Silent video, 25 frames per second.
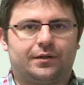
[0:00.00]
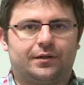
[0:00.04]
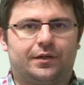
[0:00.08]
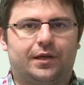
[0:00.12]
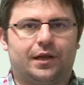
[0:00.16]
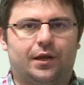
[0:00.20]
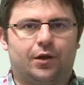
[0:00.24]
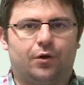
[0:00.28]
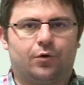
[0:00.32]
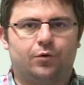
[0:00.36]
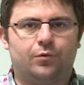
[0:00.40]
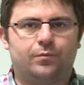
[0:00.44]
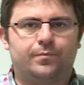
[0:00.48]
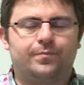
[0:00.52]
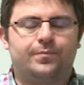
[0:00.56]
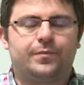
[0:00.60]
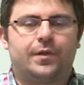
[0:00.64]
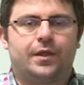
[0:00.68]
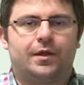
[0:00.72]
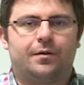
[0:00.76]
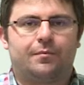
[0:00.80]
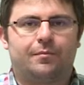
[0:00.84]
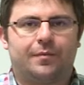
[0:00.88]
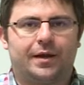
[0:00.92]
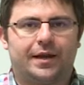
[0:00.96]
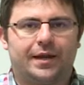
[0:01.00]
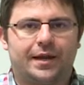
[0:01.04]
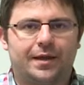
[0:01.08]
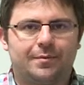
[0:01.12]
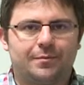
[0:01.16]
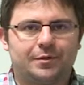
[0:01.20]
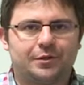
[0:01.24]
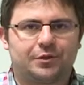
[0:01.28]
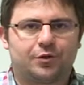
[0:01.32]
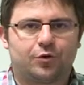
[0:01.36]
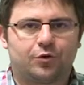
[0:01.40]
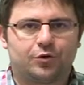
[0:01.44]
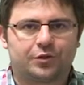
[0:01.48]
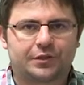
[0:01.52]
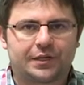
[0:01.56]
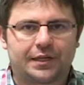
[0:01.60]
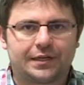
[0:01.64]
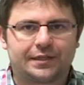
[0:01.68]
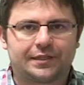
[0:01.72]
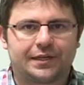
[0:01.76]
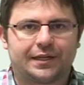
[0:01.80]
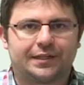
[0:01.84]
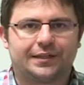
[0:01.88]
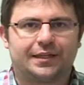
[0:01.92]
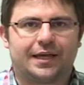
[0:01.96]
Hello, my name is
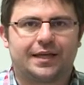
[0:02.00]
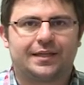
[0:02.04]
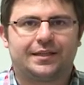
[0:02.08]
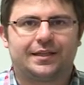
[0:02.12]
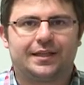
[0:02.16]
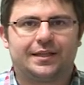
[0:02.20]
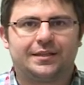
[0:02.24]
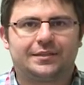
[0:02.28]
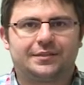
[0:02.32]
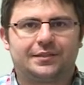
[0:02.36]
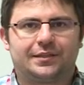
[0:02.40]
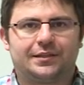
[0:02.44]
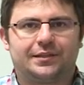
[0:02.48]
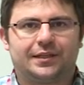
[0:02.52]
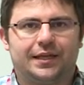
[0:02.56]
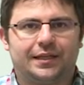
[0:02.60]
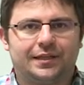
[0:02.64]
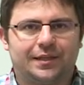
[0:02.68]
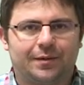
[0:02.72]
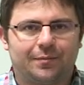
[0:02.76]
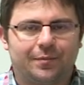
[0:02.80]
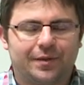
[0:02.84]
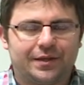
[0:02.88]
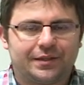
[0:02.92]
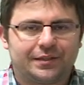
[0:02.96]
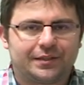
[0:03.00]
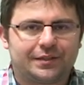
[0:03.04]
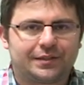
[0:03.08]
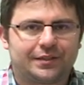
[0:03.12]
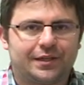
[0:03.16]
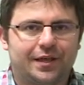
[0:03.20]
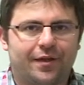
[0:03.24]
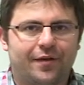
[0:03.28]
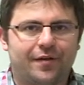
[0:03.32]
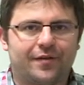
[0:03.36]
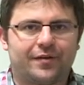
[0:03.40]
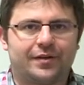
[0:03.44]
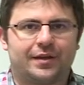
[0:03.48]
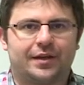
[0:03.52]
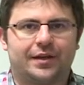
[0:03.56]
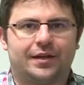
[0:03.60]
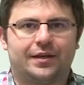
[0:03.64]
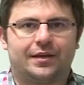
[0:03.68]
Kostas and I teach databases here